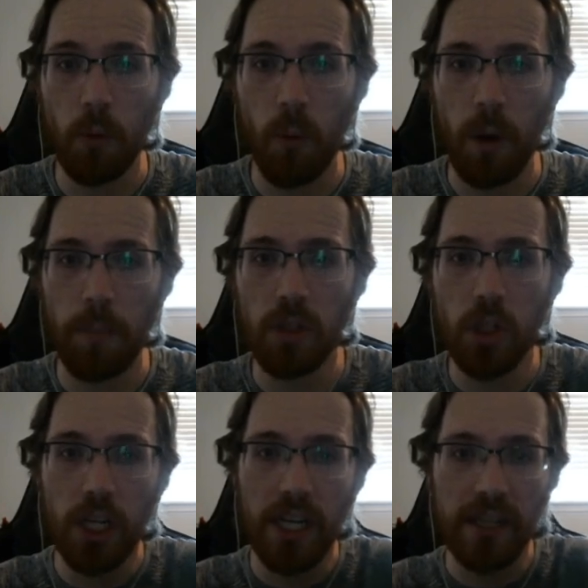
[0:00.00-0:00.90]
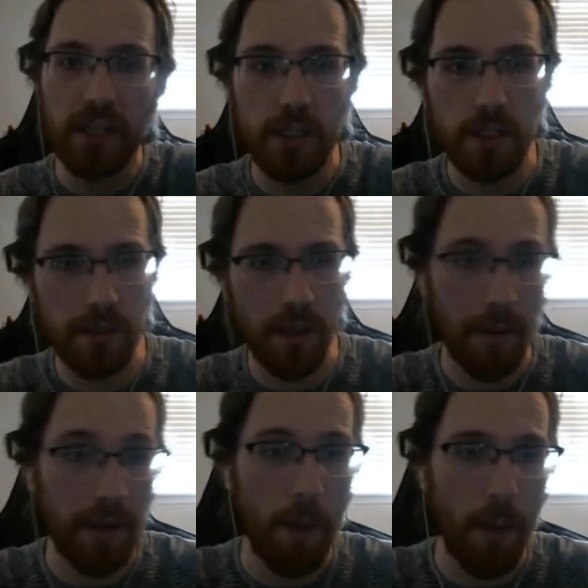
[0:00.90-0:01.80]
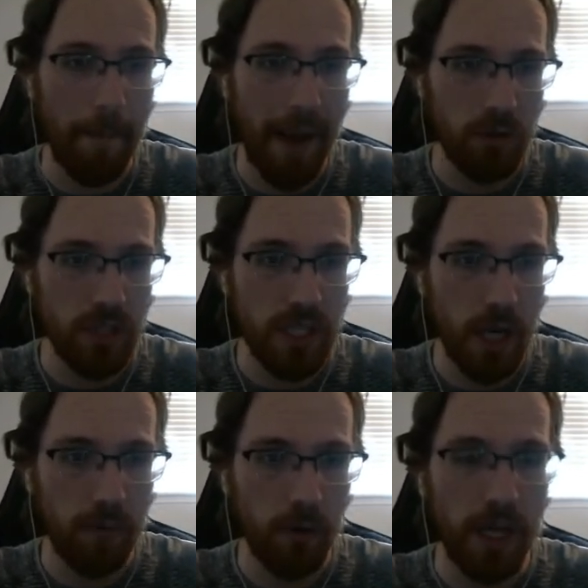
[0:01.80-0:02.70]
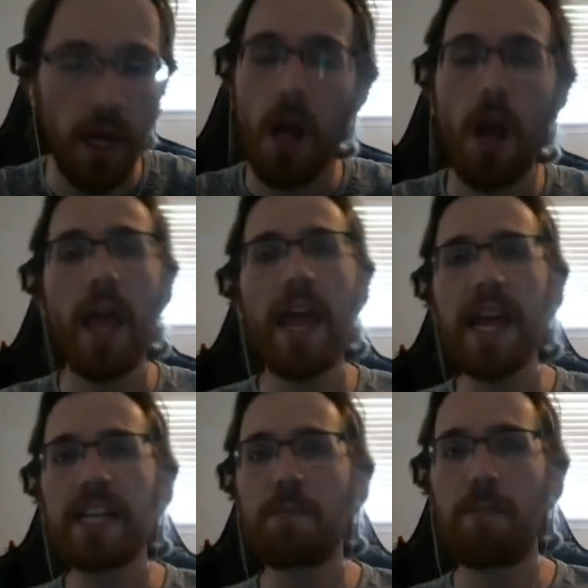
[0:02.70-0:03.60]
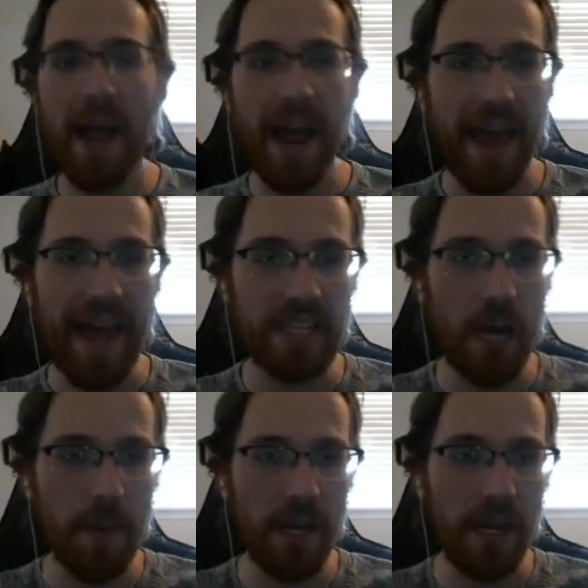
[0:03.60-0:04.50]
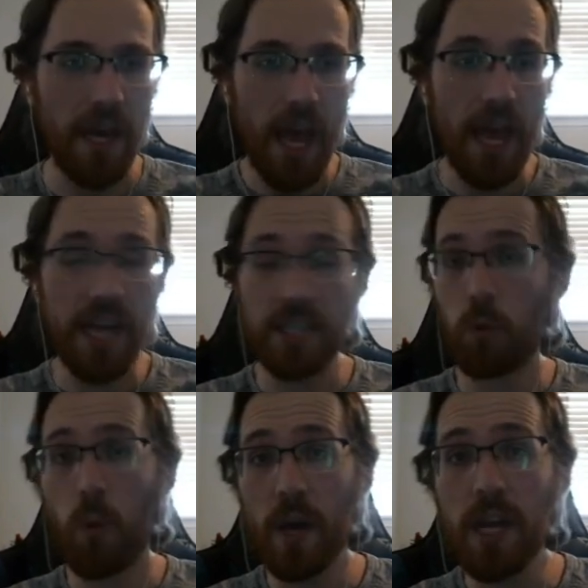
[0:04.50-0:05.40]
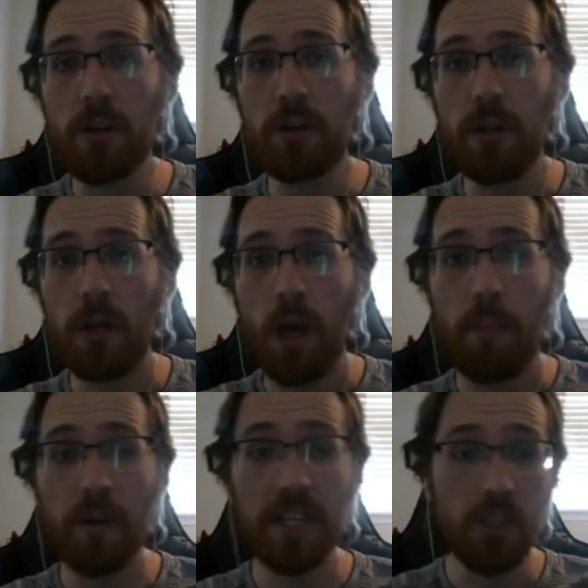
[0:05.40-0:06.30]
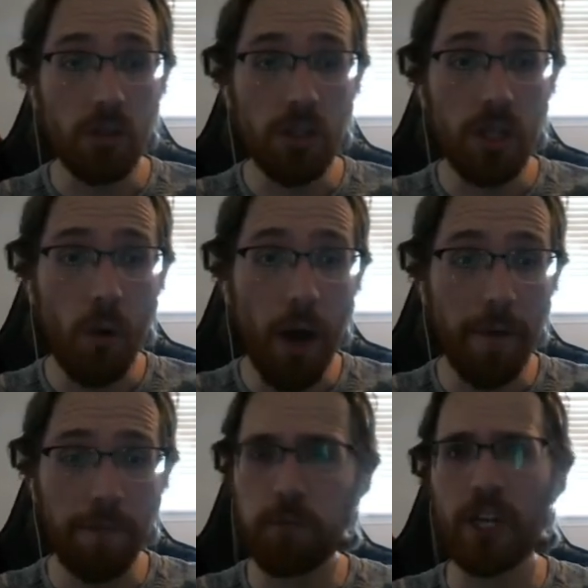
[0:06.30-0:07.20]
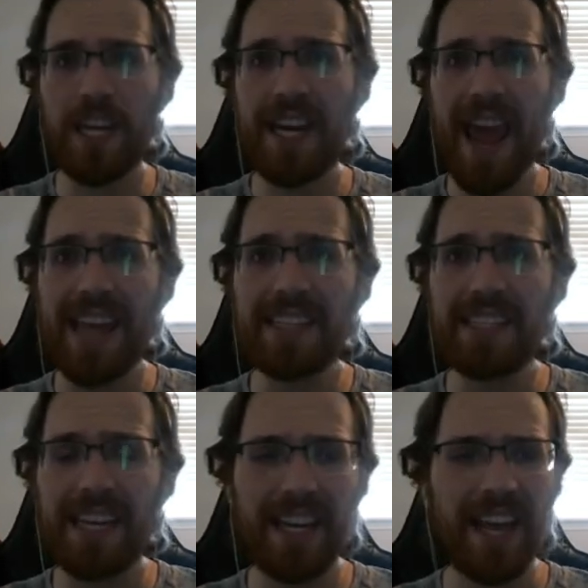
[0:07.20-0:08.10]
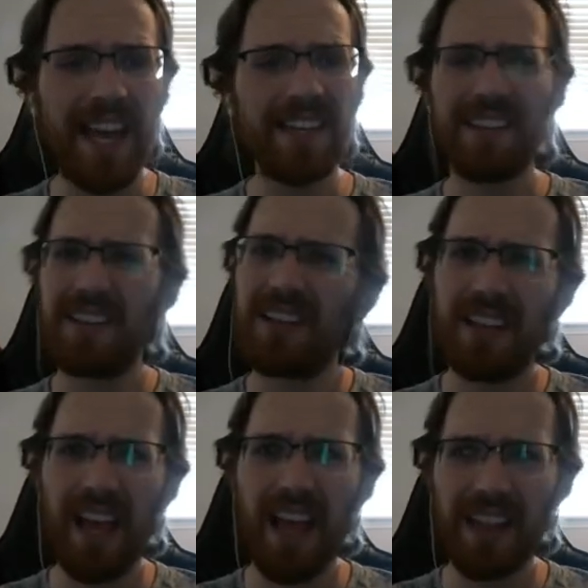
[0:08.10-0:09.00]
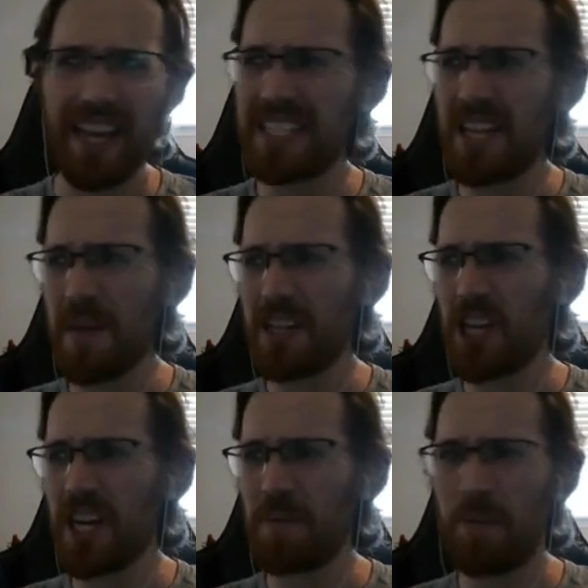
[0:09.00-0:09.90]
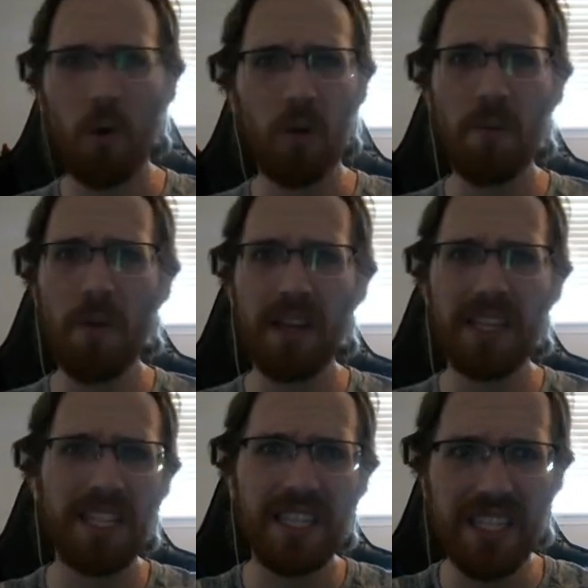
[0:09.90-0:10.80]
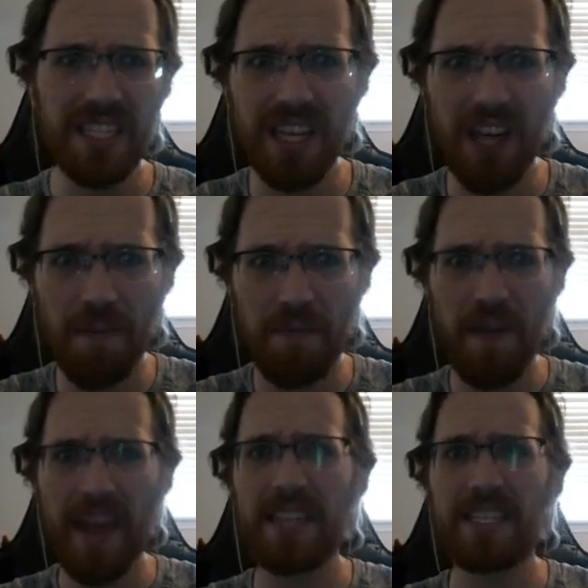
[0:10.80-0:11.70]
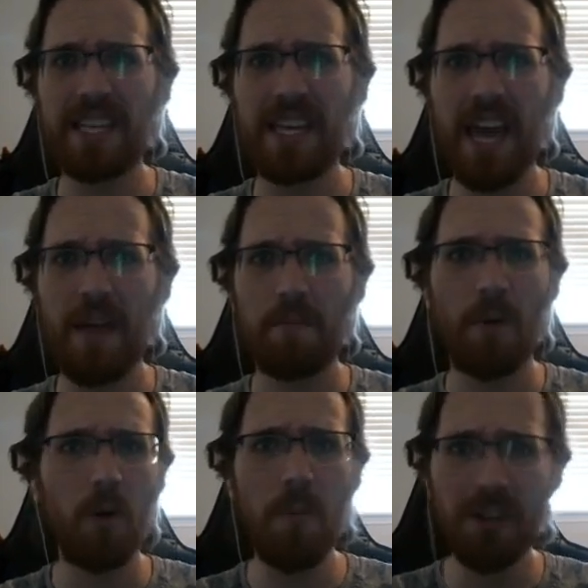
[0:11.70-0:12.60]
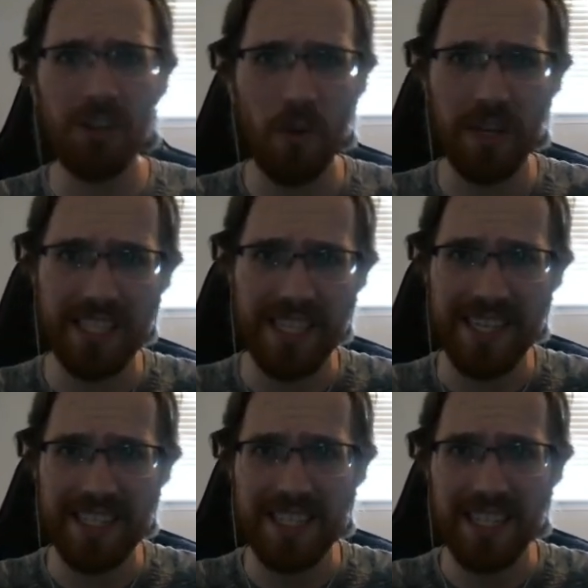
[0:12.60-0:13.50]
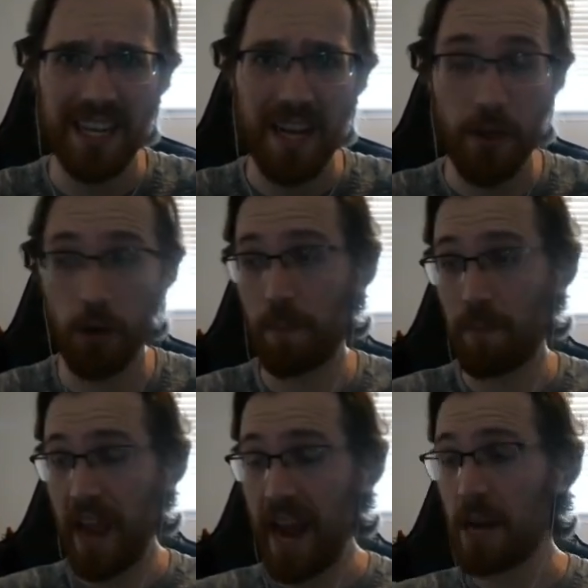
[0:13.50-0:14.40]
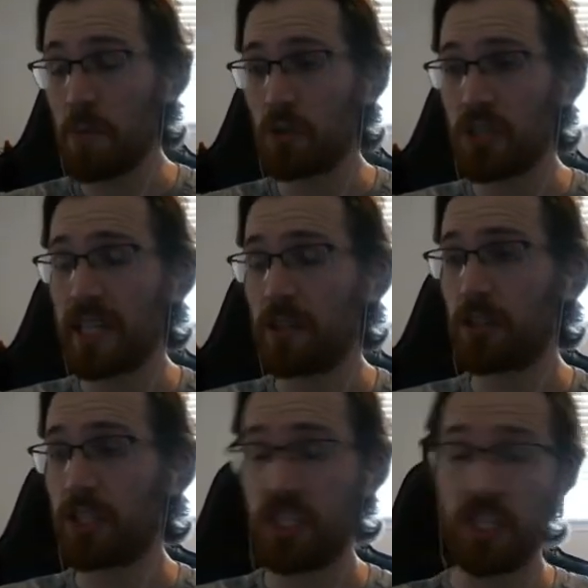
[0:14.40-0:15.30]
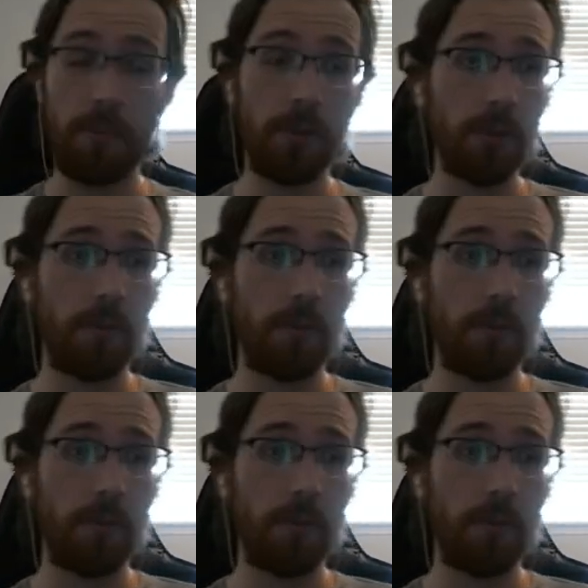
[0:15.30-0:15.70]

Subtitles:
well, but look at the, now my mouse is covering it. It's badass. I mean, it's weird, but it's also a freaking alien. And last time I checked, Pokemon, this is like a fantasy game. Pokemon don't exist. There are animals that look similar to